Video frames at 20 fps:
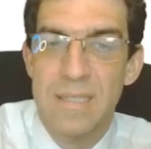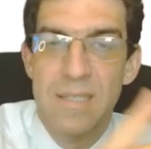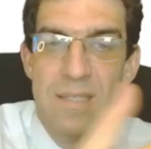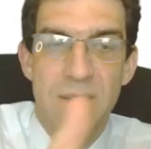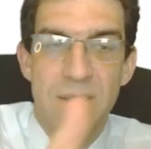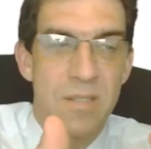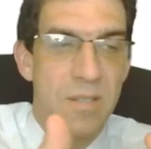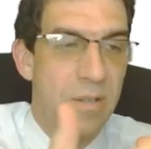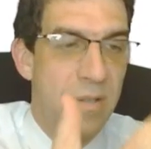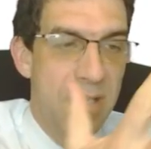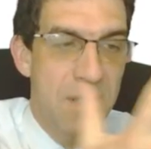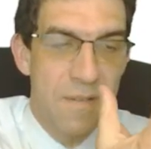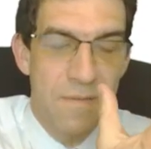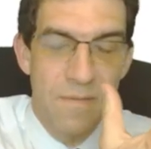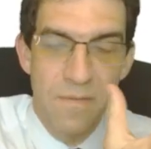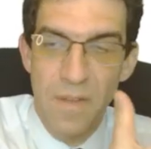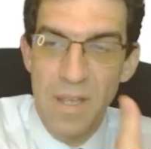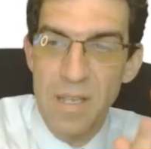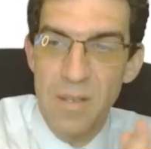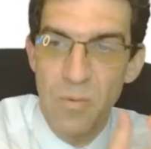So this
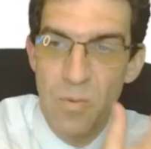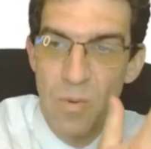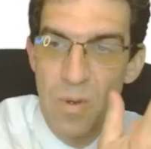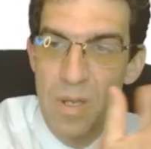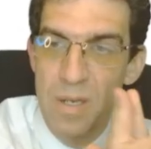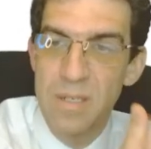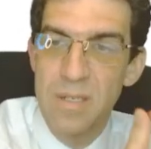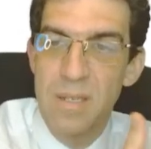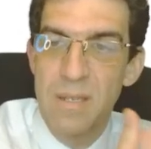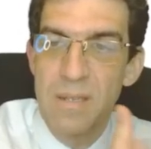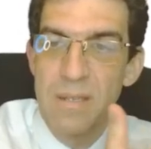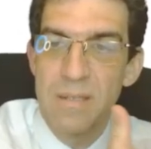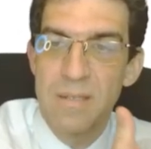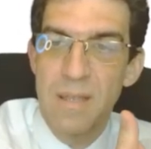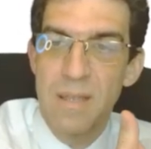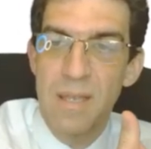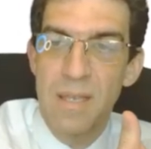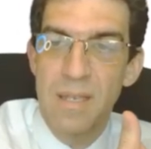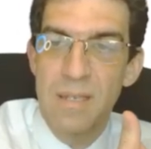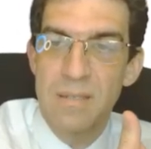fake one
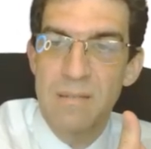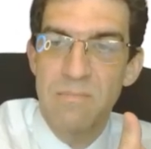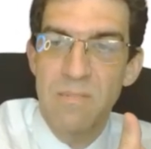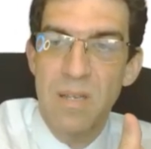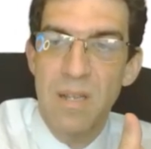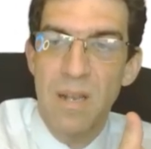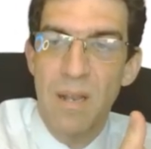thinks, well,